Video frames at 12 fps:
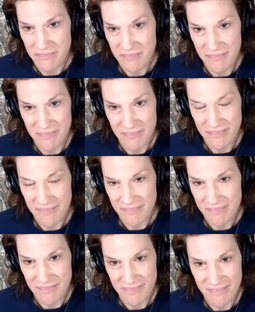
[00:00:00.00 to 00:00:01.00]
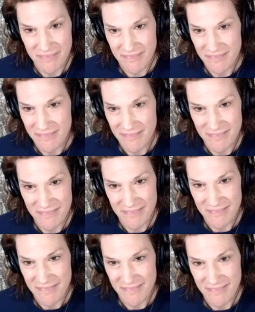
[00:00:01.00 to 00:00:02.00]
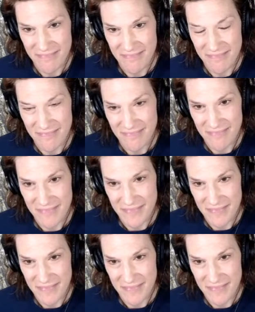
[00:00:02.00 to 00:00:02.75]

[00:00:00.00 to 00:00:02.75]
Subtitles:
The person shown says nothing.